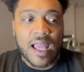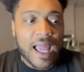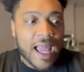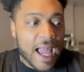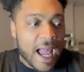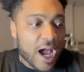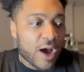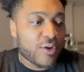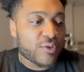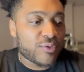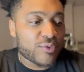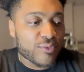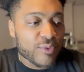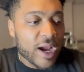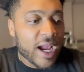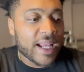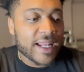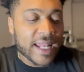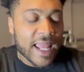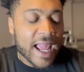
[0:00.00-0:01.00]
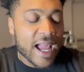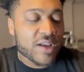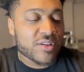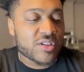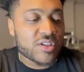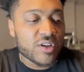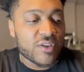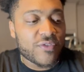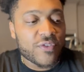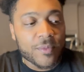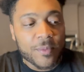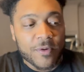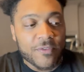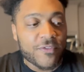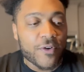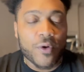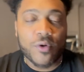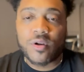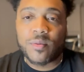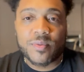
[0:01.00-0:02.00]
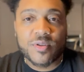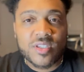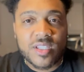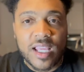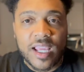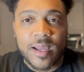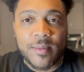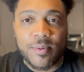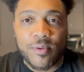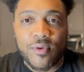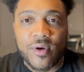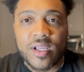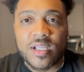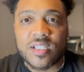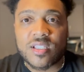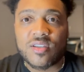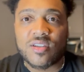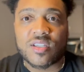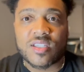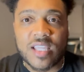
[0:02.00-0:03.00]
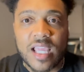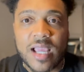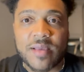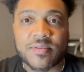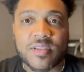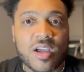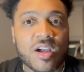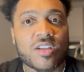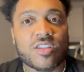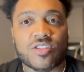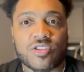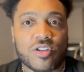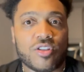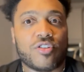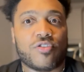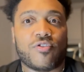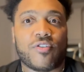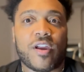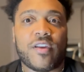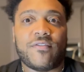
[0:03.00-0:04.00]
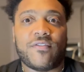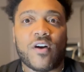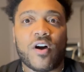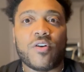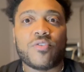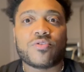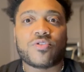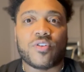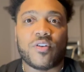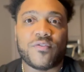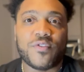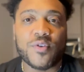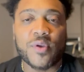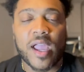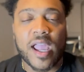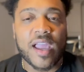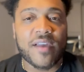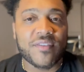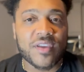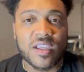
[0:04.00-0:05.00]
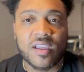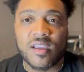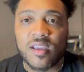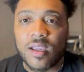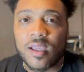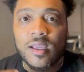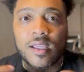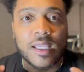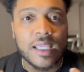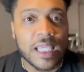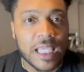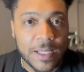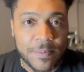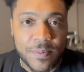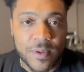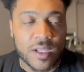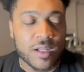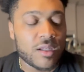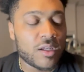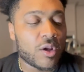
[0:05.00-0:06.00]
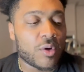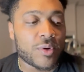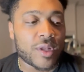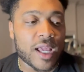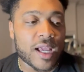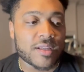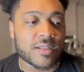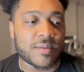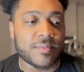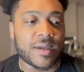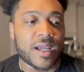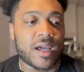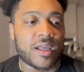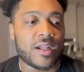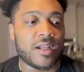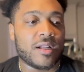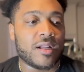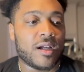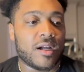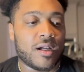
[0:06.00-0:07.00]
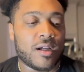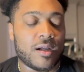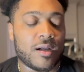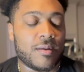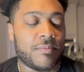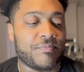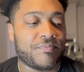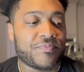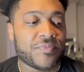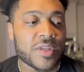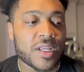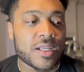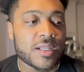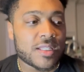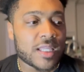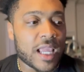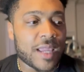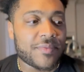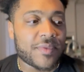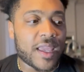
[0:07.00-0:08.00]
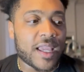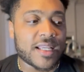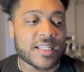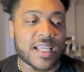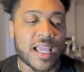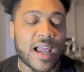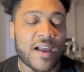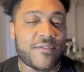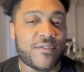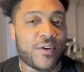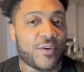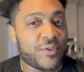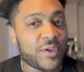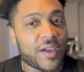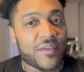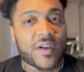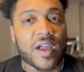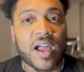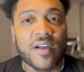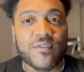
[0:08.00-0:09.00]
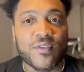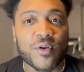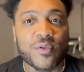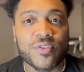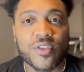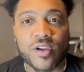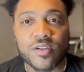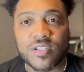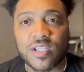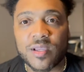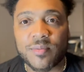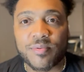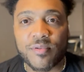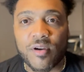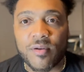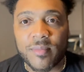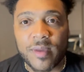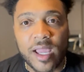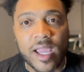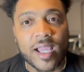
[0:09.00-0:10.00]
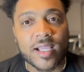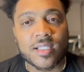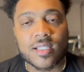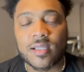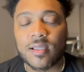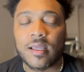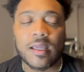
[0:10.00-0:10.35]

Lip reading: out right now, still from a foldable standpoint. Still Samsung, it's still a great phone. So if you have it, keep it, no doubts about it. Same thing as the iPhone. You have an iPhone 13 Pro Max,